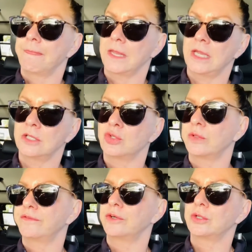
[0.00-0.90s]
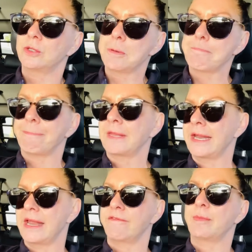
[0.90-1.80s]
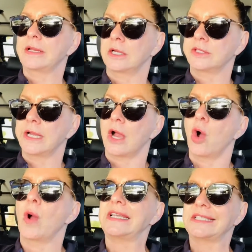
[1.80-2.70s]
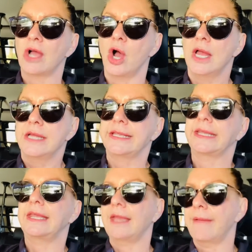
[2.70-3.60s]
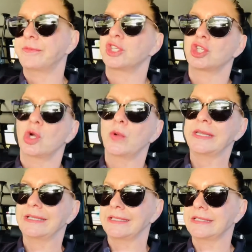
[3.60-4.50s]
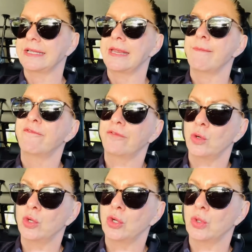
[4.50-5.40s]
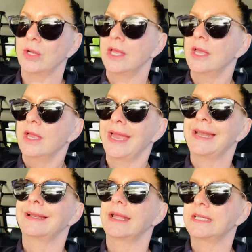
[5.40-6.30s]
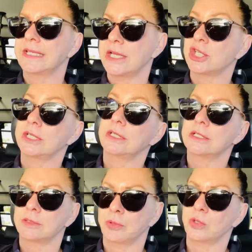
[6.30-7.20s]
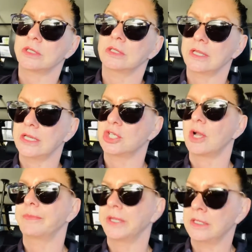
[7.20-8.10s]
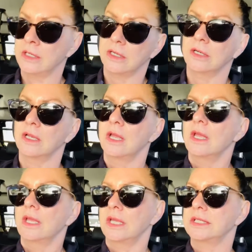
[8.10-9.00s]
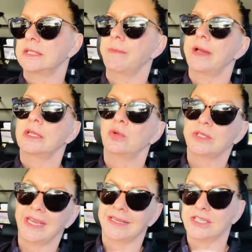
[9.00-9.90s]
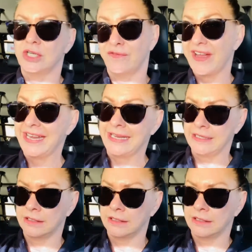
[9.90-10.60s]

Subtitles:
into a photo, and everybody goes like, oh, I saw, they kept showing the same photo, and it's actually this person they shopped in there is somebody who's actually fighting